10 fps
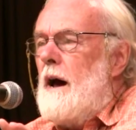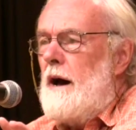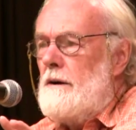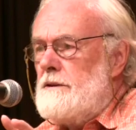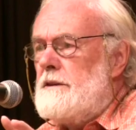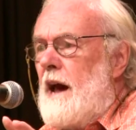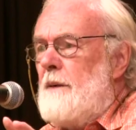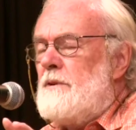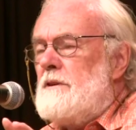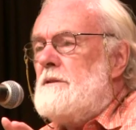how does
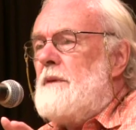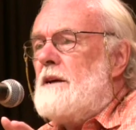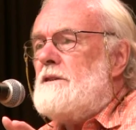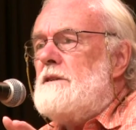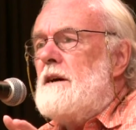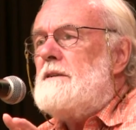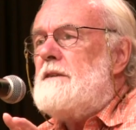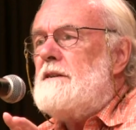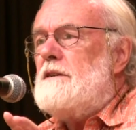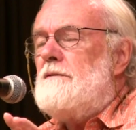capitalism actually
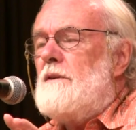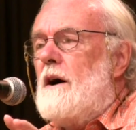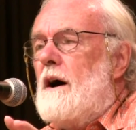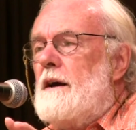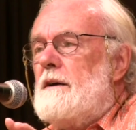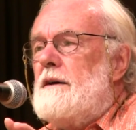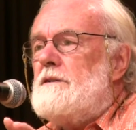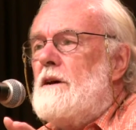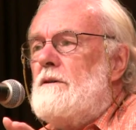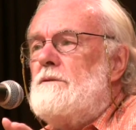identify
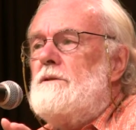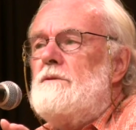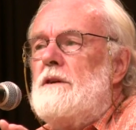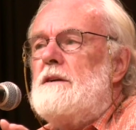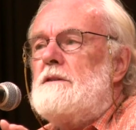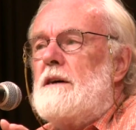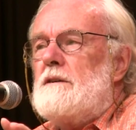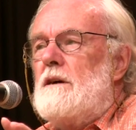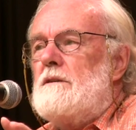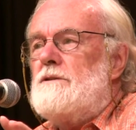its own unique
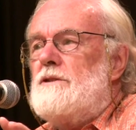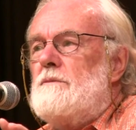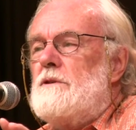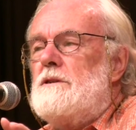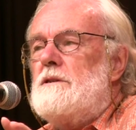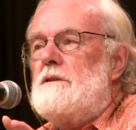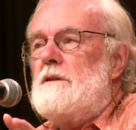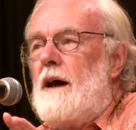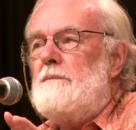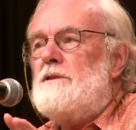technology, which
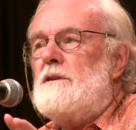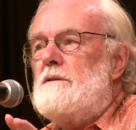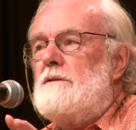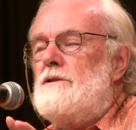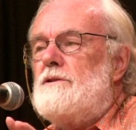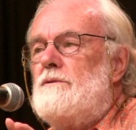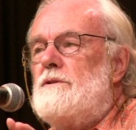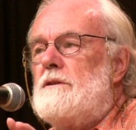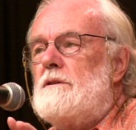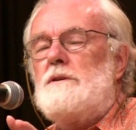is absolutely
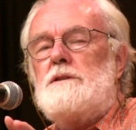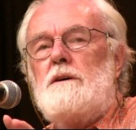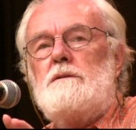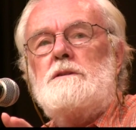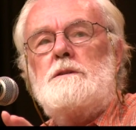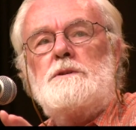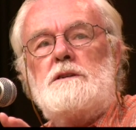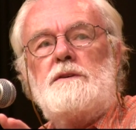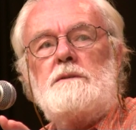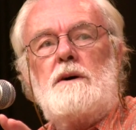suited to its own
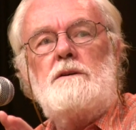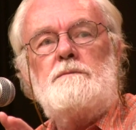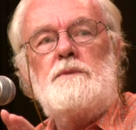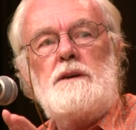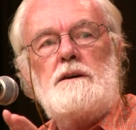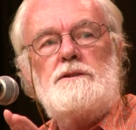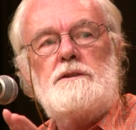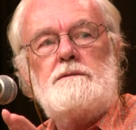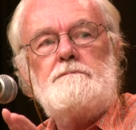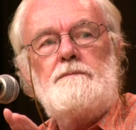specific mode of
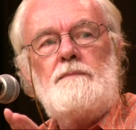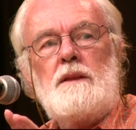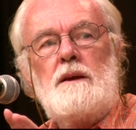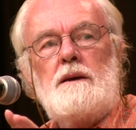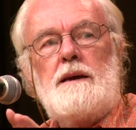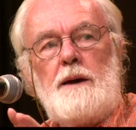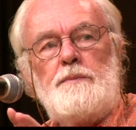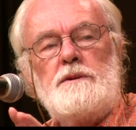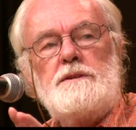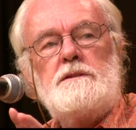production?
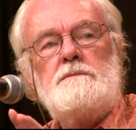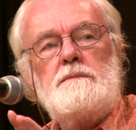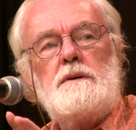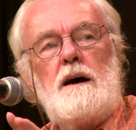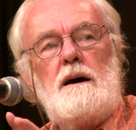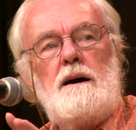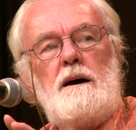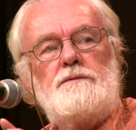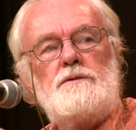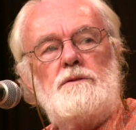Capitalism,
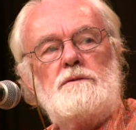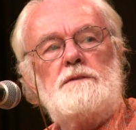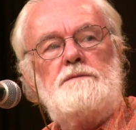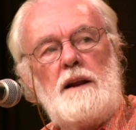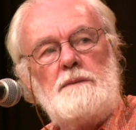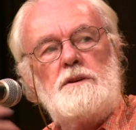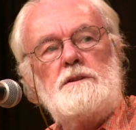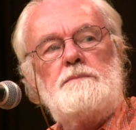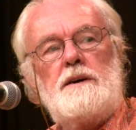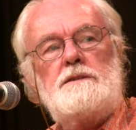after all, developed
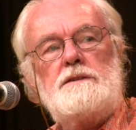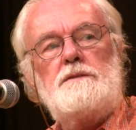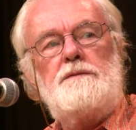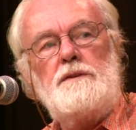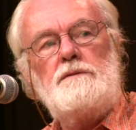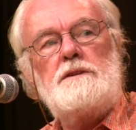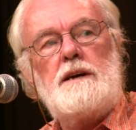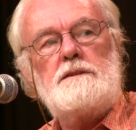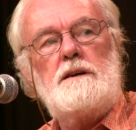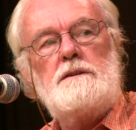on the basis of feudal
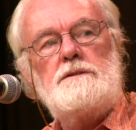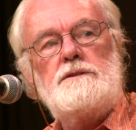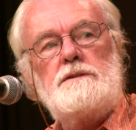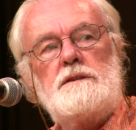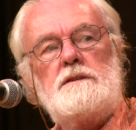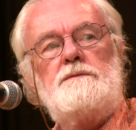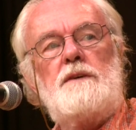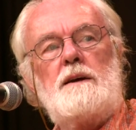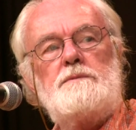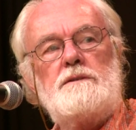technologies. It
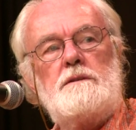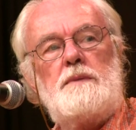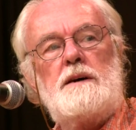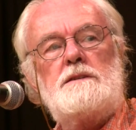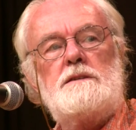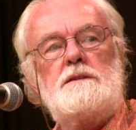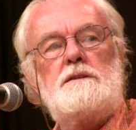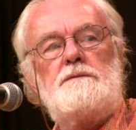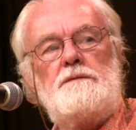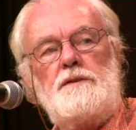developed on the
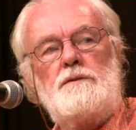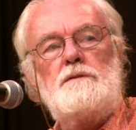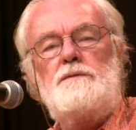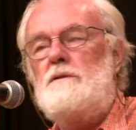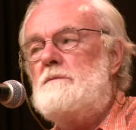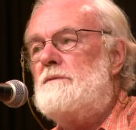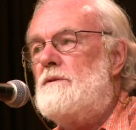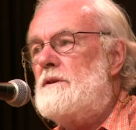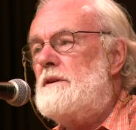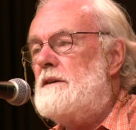basis of feudal forms of
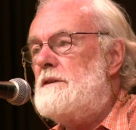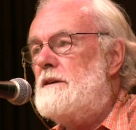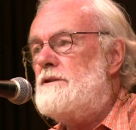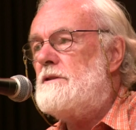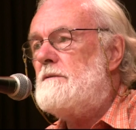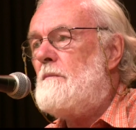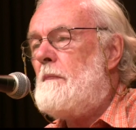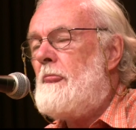organization.